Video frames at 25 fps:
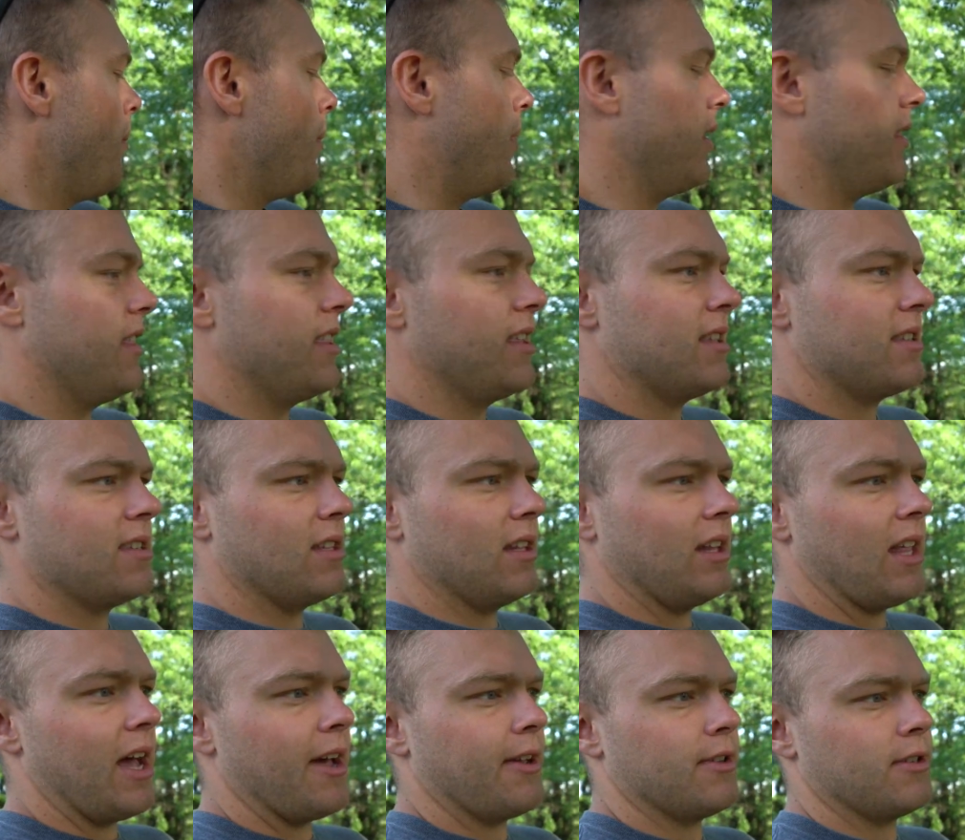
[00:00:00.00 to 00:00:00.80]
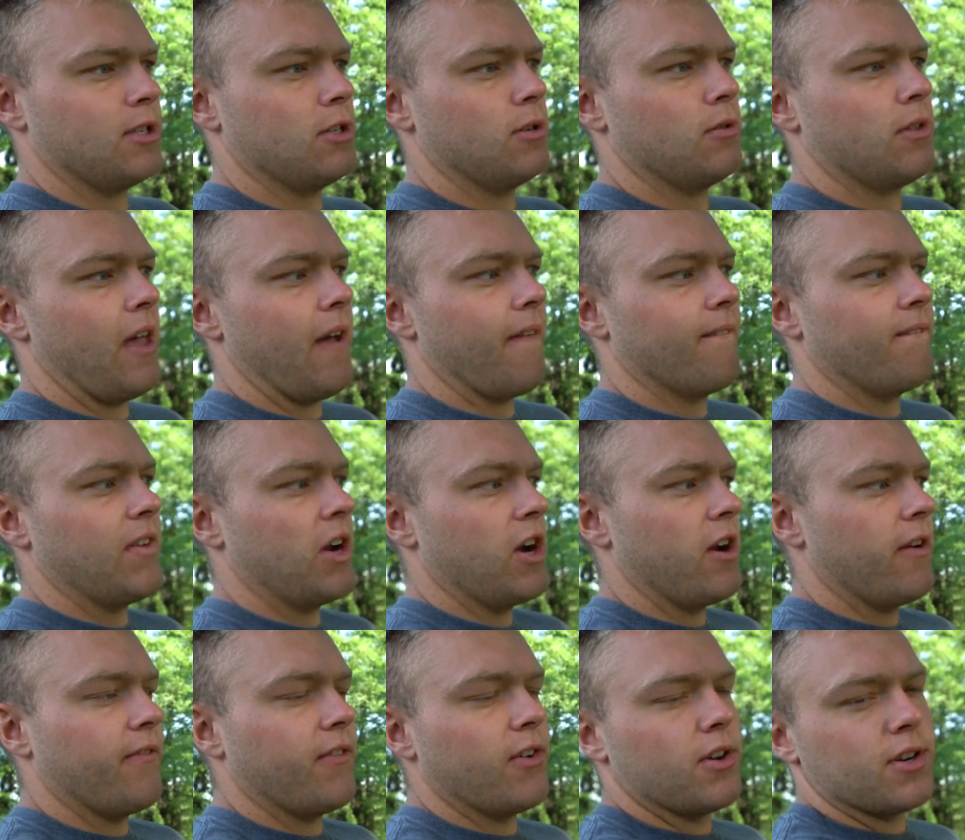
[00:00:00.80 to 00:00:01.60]
But this allows you that
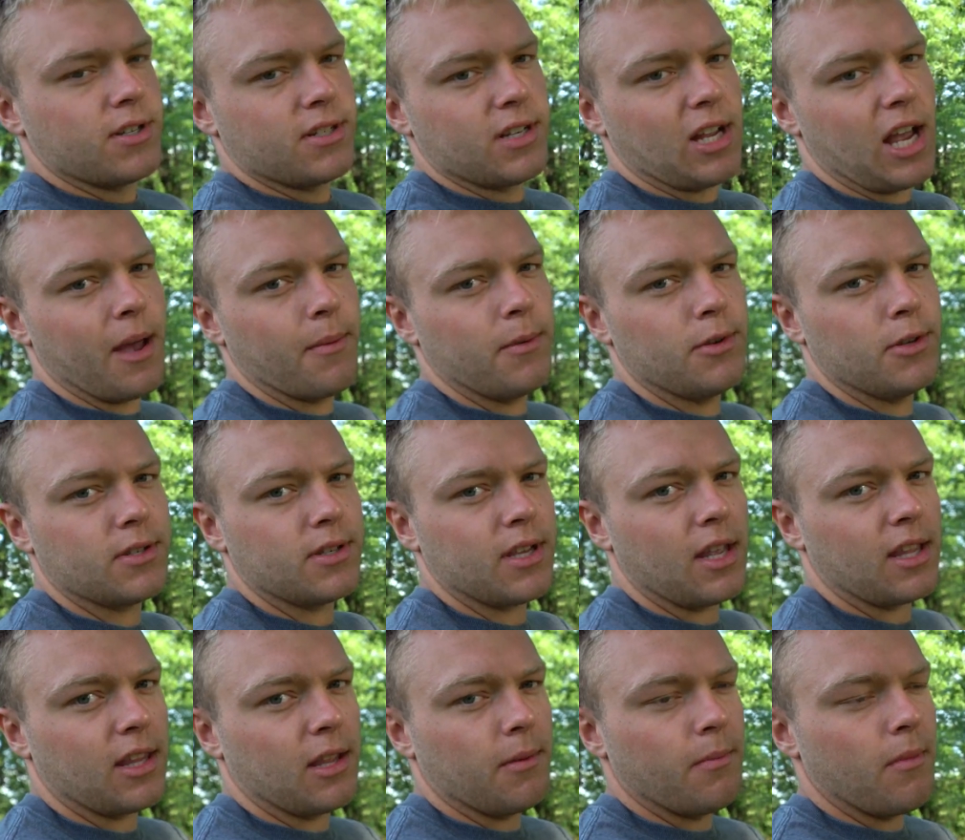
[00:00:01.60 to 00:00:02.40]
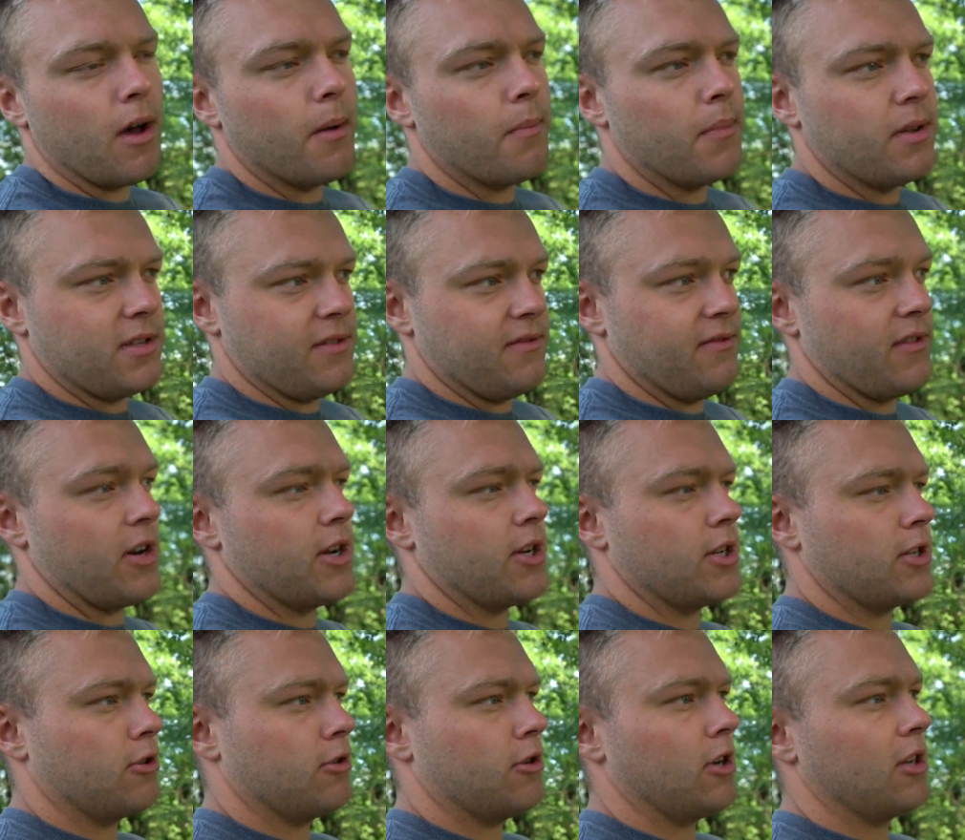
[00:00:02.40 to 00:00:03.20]
very first time you set them up, it's
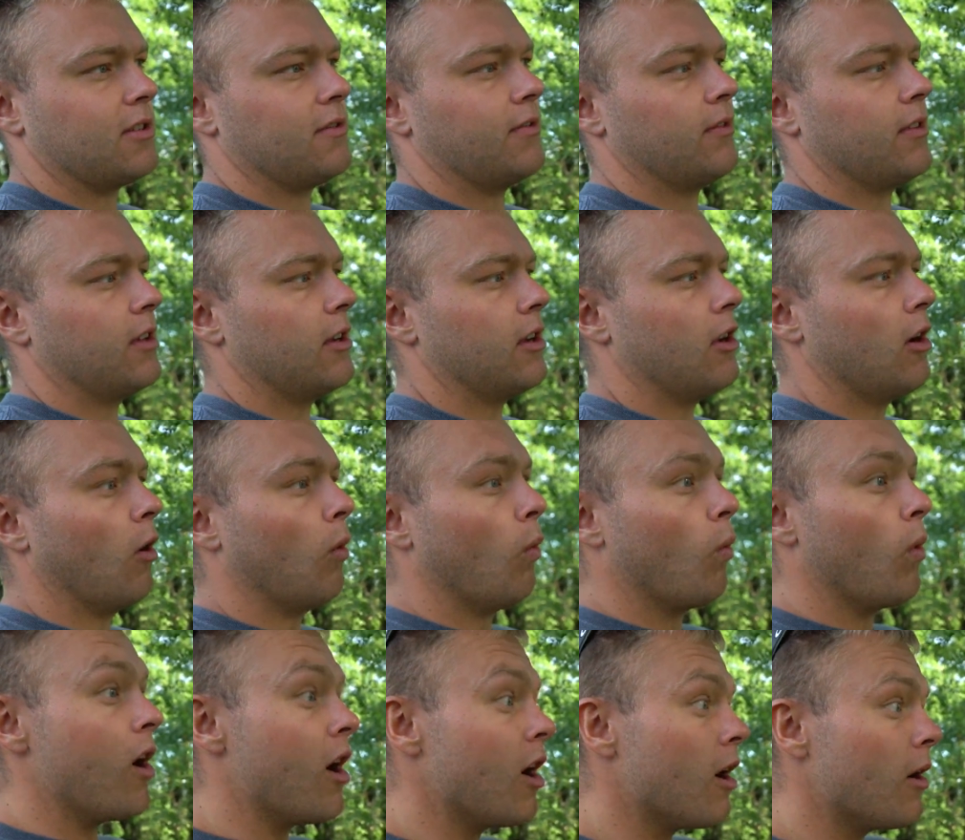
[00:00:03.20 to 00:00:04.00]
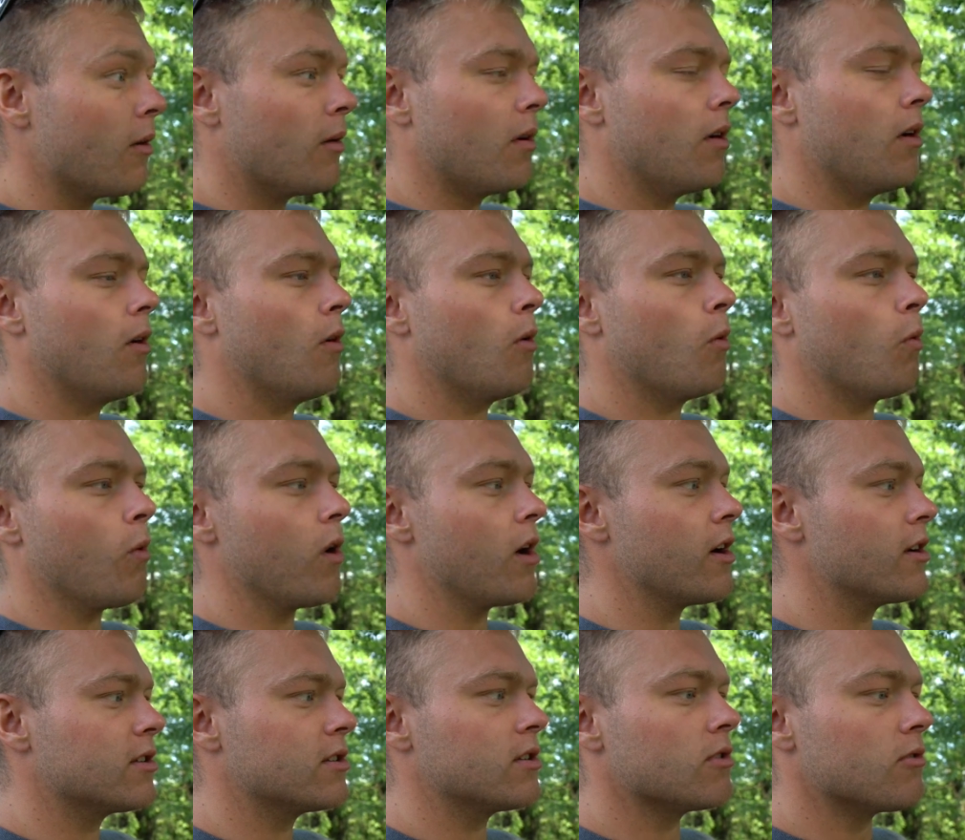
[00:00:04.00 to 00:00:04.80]
very stressful to know where
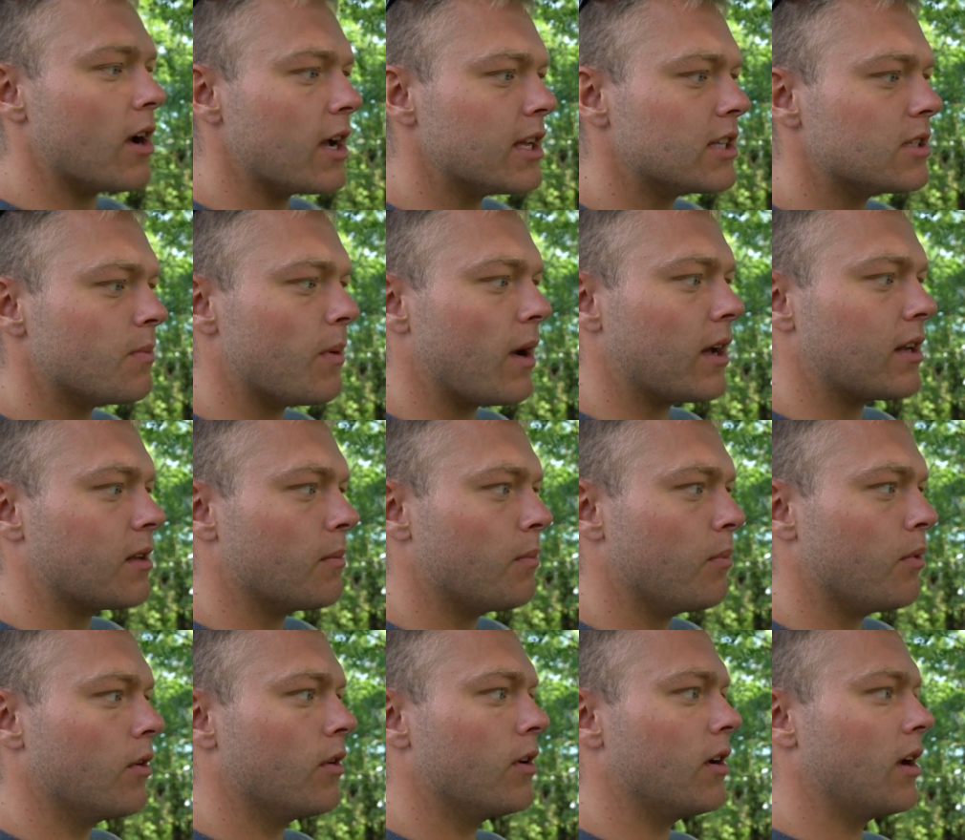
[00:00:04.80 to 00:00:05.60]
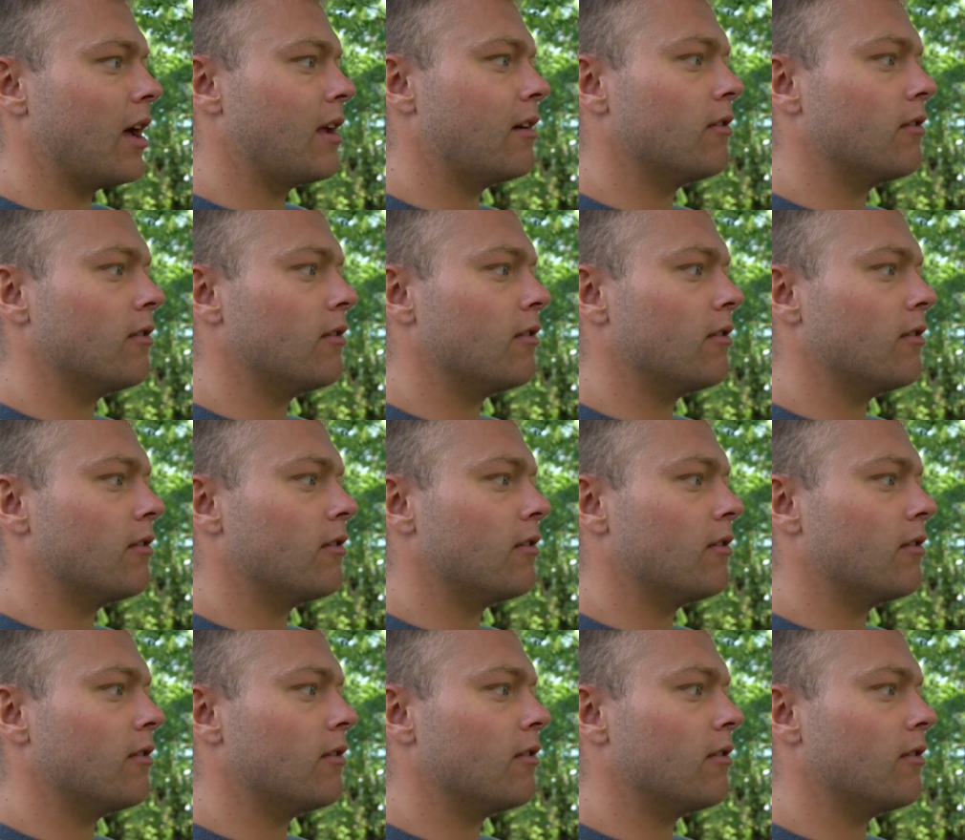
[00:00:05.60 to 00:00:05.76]
where's the right spot to put it.